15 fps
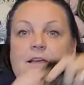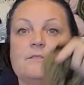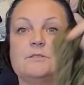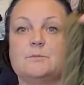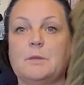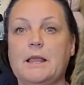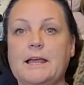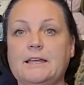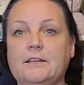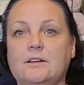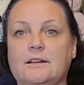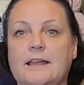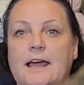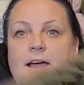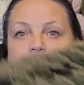I was planning
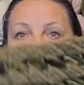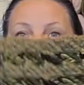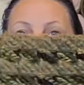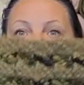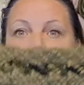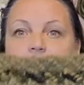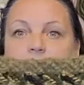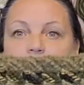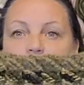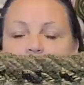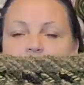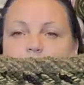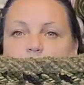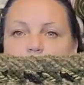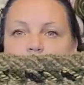on having it
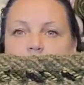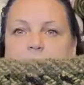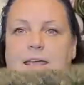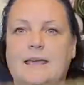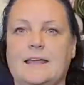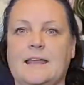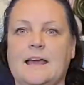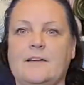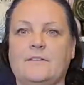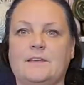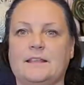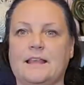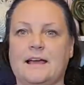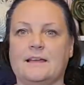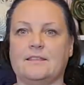this way and
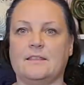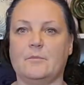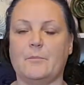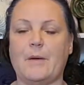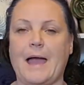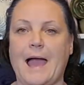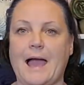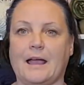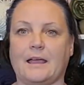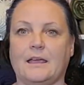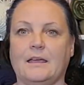having that the back.